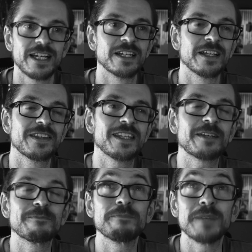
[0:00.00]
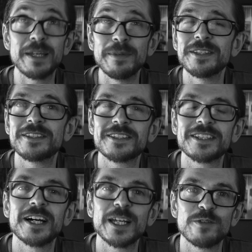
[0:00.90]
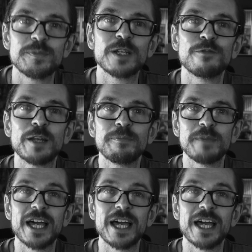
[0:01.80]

And I think maybe this is kind of a bit of an